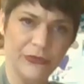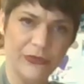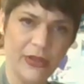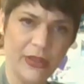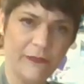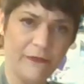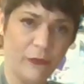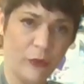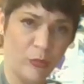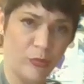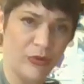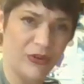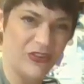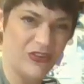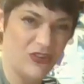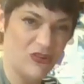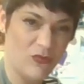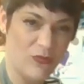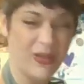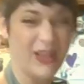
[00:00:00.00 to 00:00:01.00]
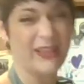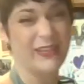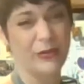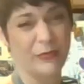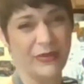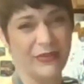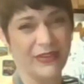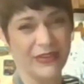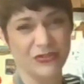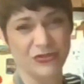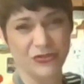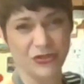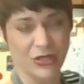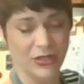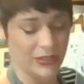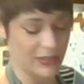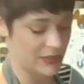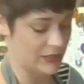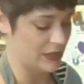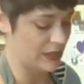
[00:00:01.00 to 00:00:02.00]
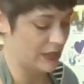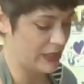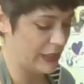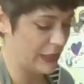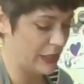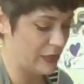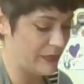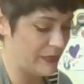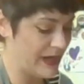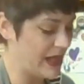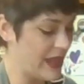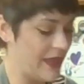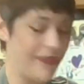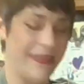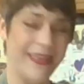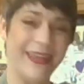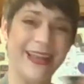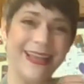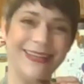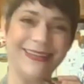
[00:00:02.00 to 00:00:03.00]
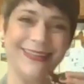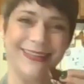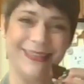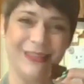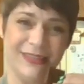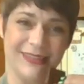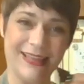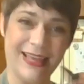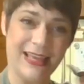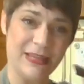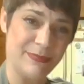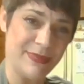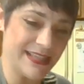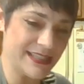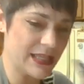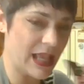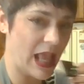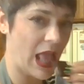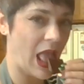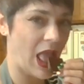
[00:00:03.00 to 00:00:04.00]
enough. 4.2. A little bit of extra chocolate isn't gonna kill anybody, and then I get to eat this last piece.